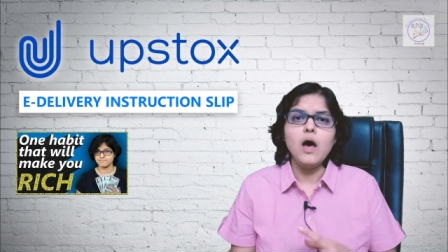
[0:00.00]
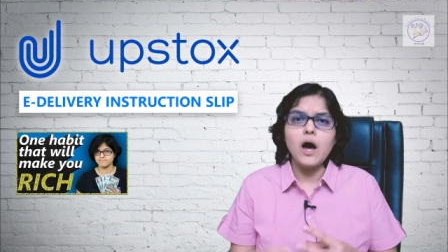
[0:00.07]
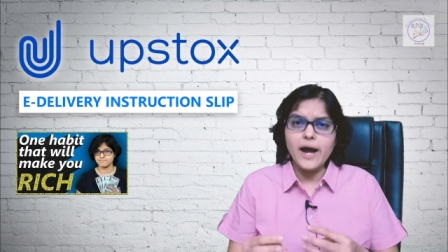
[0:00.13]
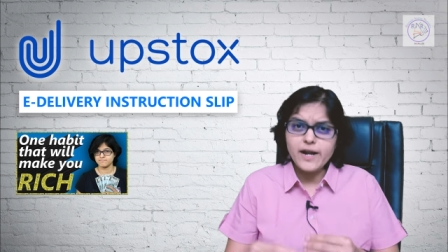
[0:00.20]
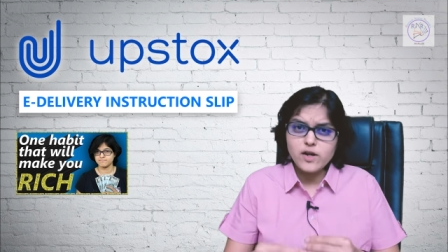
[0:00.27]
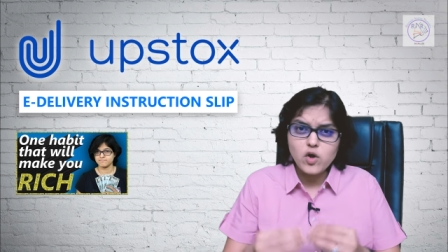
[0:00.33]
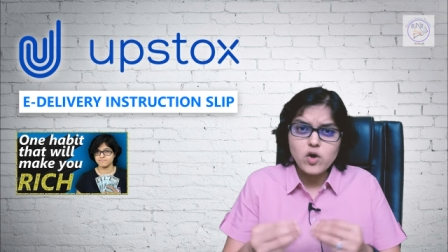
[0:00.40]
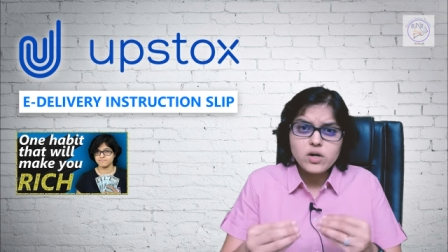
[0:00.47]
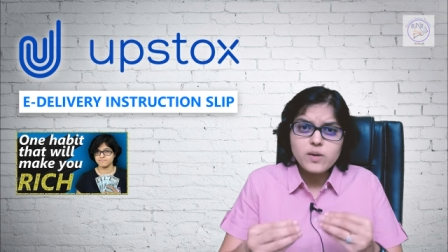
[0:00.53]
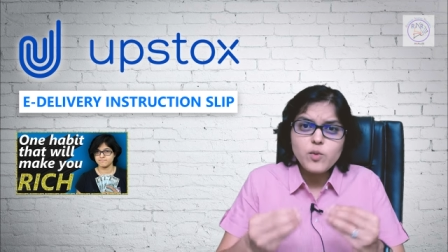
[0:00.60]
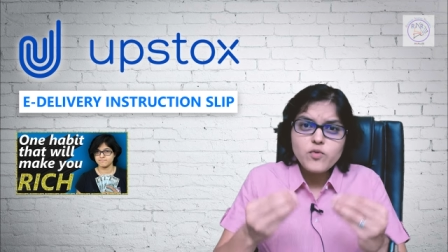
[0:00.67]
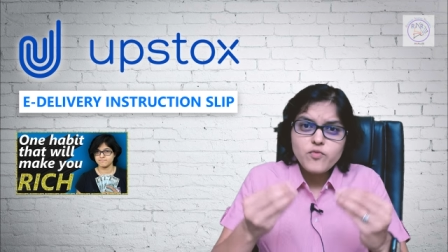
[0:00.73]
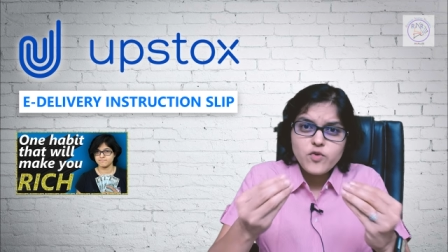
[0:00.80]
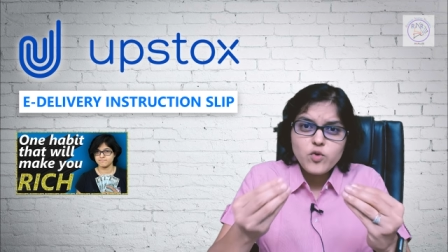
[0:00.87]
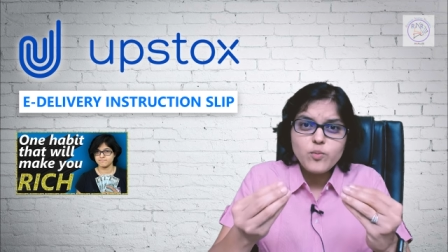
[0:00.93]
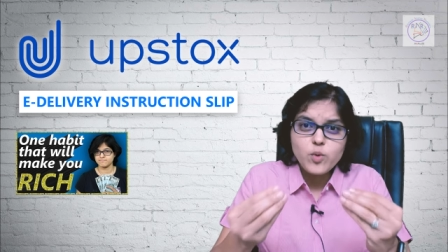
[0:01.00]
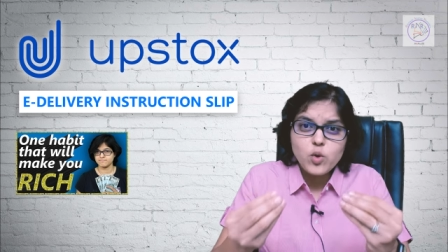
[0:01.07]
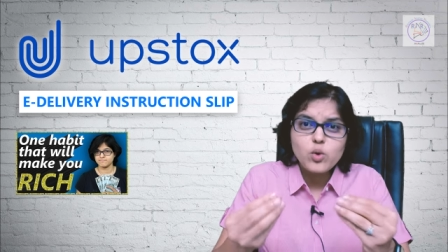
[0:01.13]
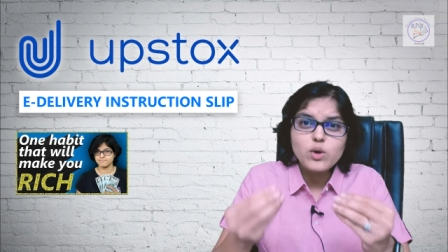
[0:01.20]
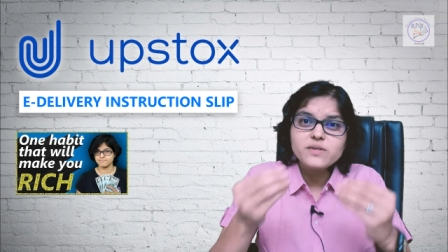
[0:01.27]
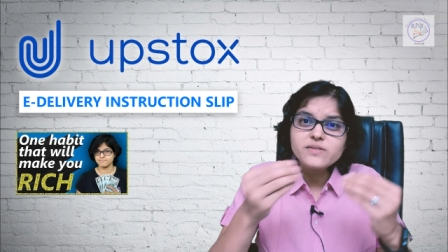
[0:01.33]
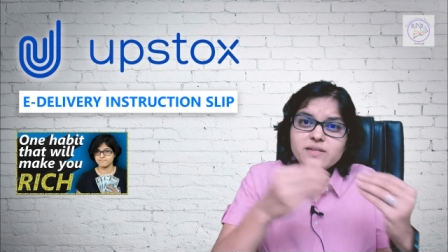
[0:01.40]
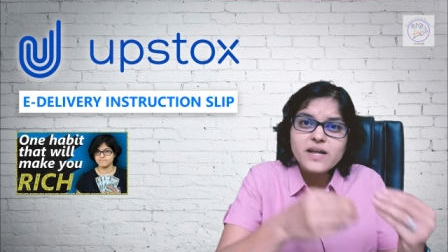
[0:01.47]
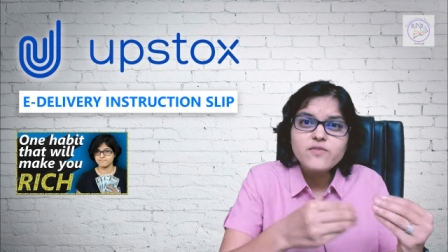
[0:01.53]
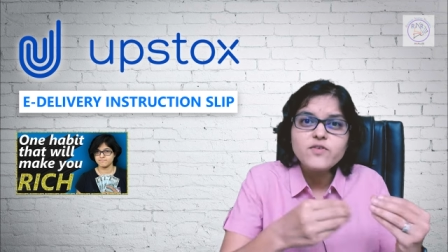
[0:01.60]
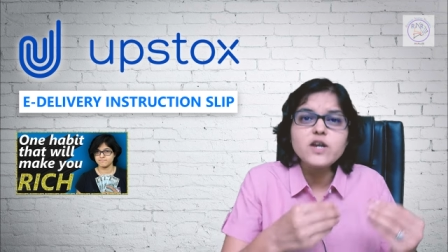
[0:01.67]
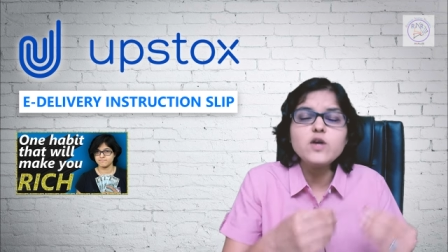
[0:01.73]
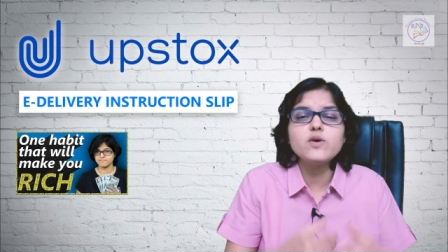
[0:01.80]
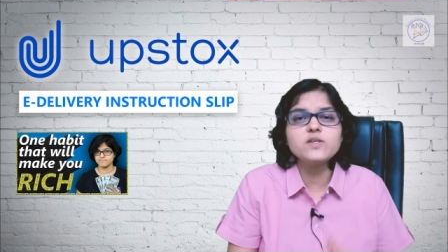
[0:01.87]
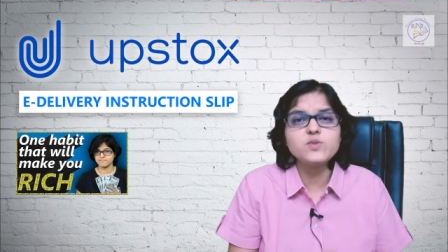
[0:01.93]
I had talked about few brokers in that
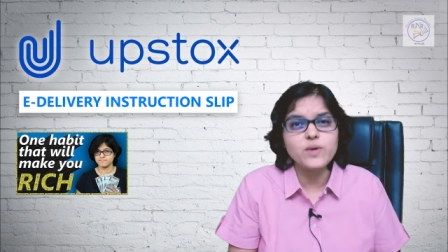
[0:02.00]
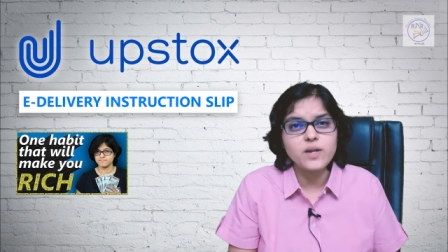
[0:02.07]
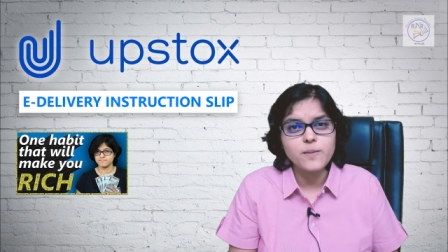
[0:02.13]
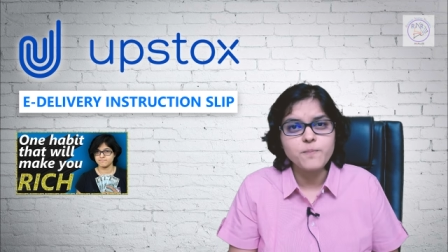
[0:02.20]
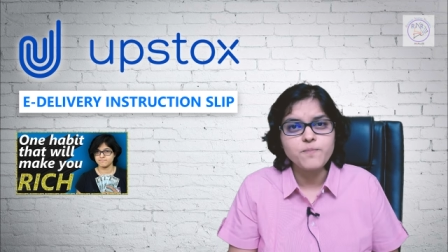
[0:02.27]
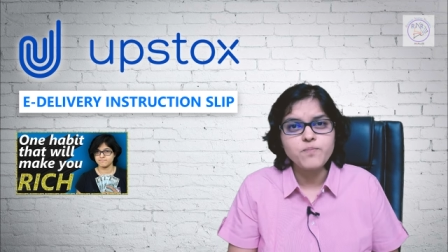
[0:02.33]
video as well,